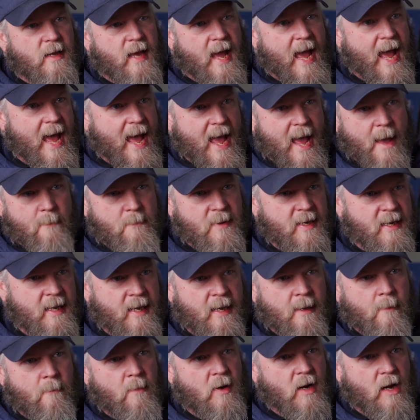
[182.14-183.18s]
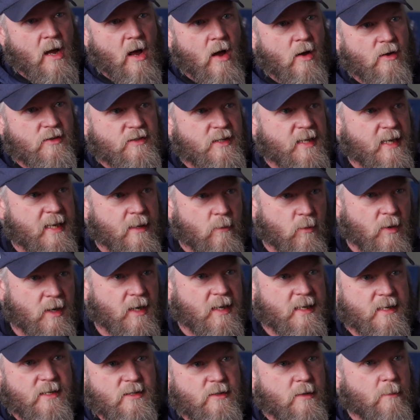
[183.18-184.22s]
happening because he
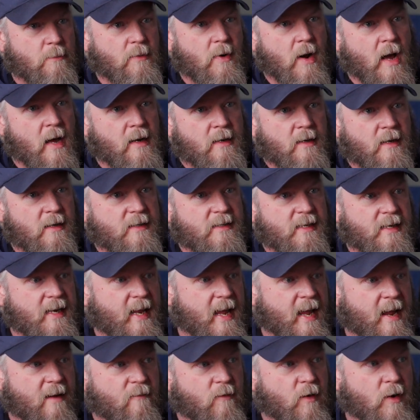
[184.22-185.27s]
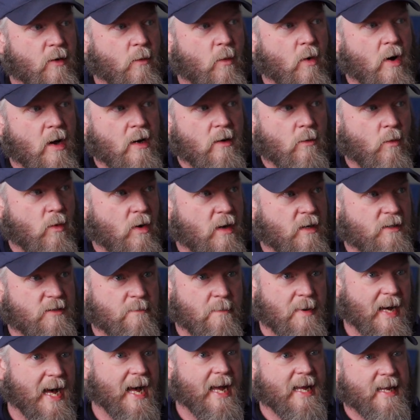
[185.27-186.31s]
released the product and everyone was
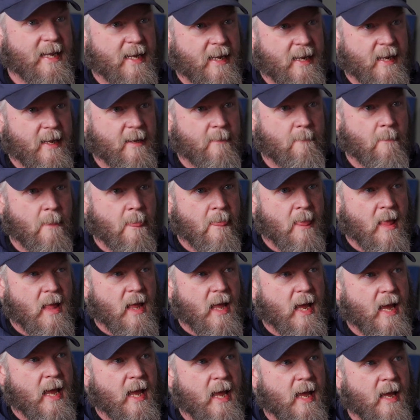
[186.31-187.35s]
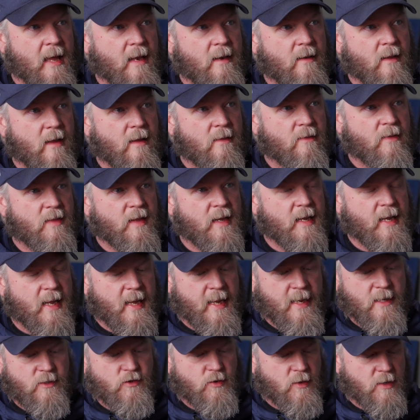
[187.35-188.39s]
buying it. And the
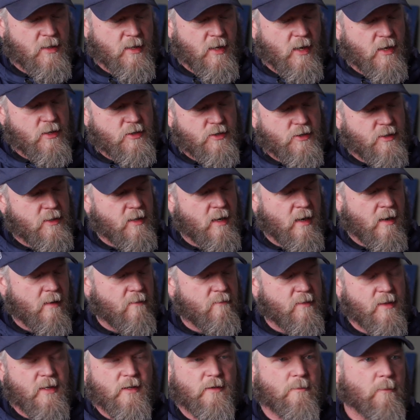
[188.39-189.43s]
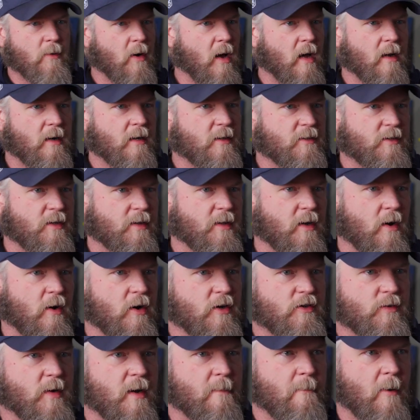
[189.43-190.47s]
introduction of this product to the
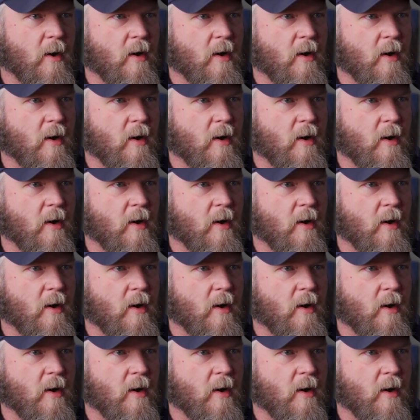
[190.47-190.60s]
archery